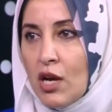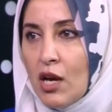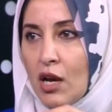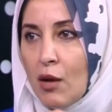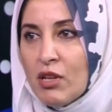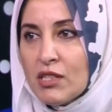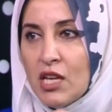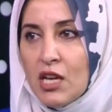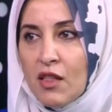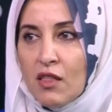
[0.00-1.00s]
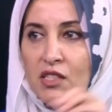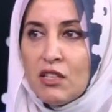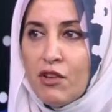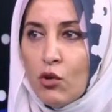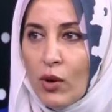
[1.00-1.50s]
I'm not saying that
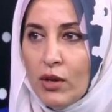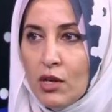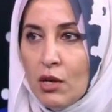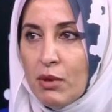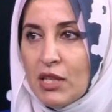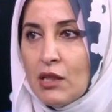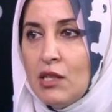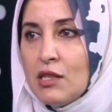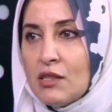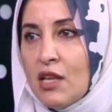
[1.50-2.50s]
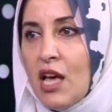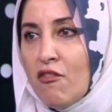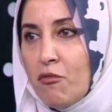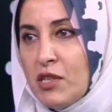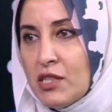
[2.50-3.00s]
severe one, but at least they
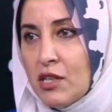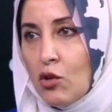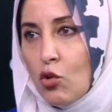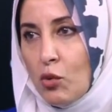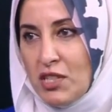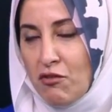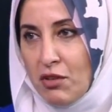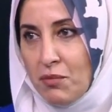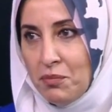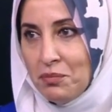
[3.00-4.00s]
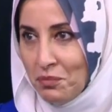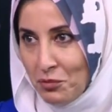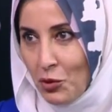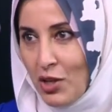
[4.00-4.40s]
have blister or whatever. Okay.